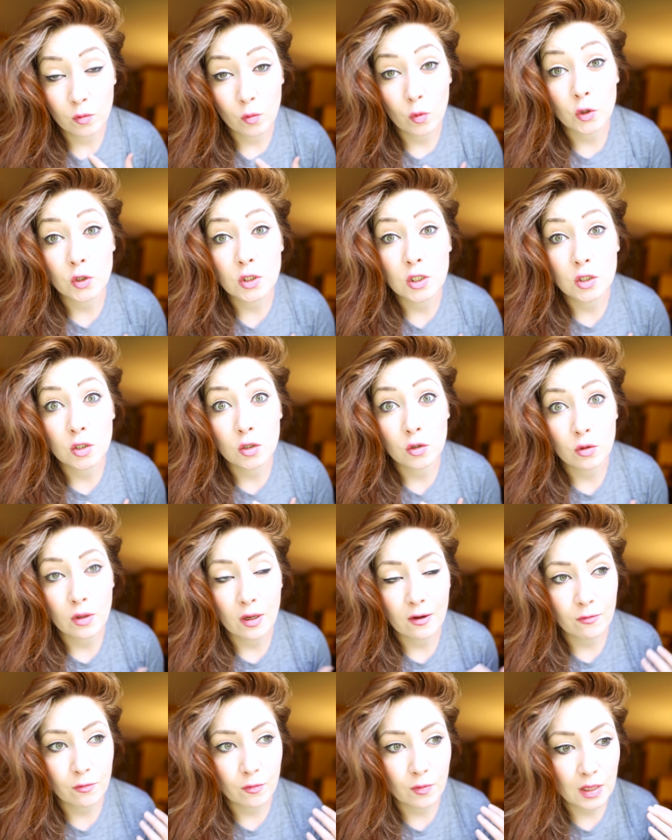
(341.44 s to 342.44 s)
what to do
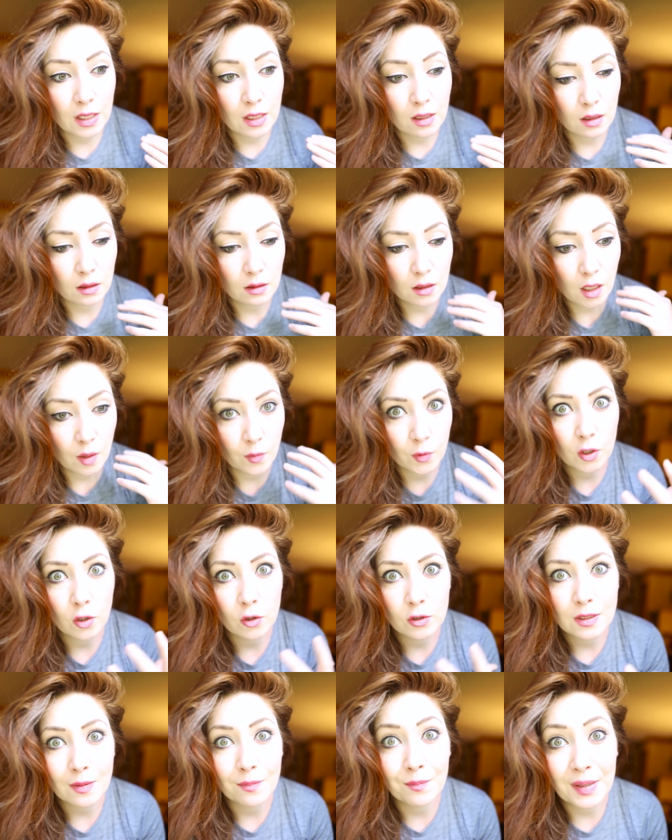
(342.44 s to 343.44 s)
if we come
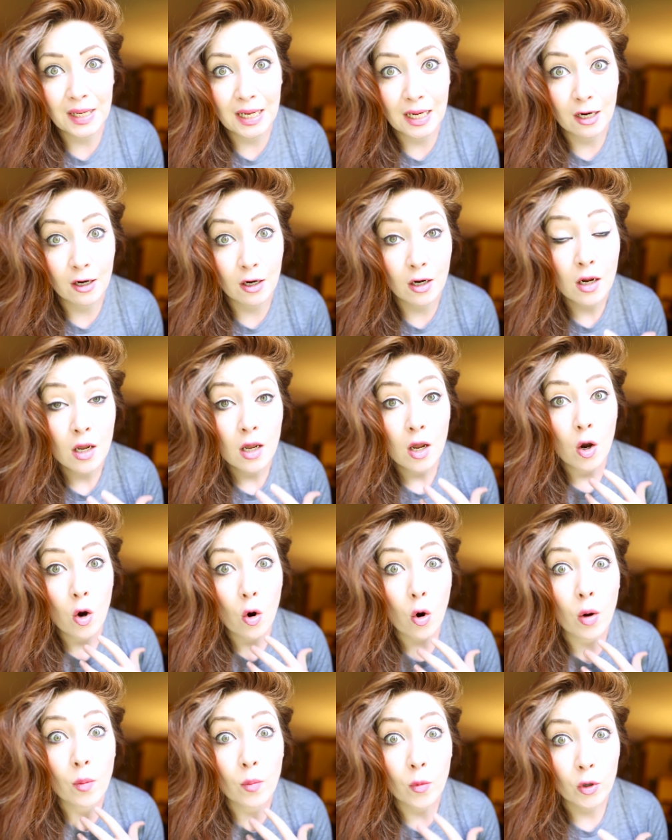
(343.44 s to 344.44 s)
across a bear,
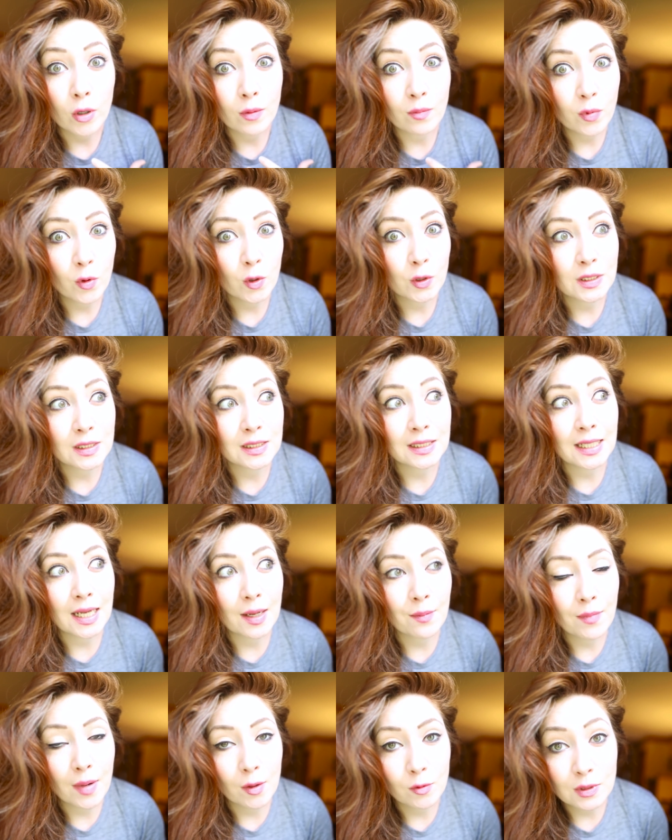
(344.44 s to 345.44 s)
or more importantly,
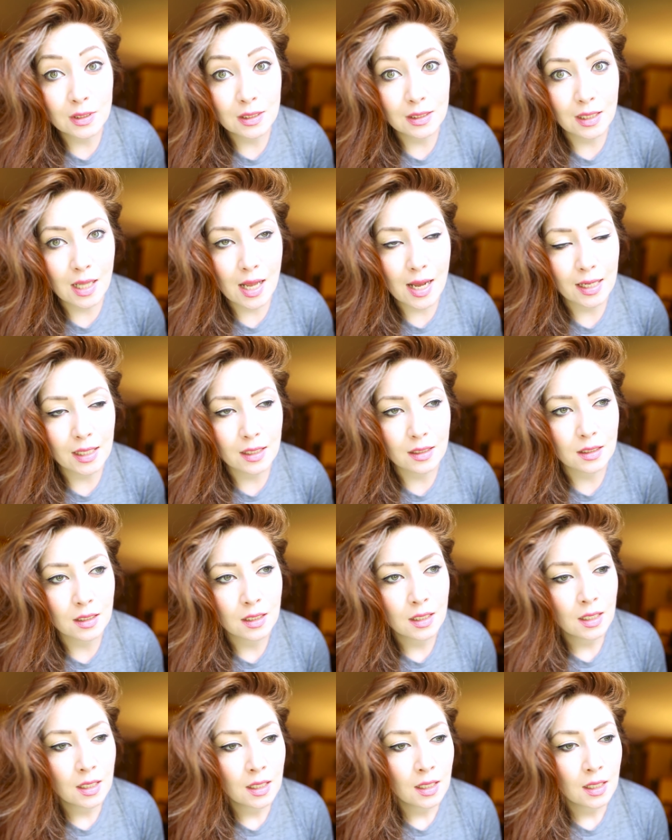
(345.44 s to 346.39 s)
a mountain lion.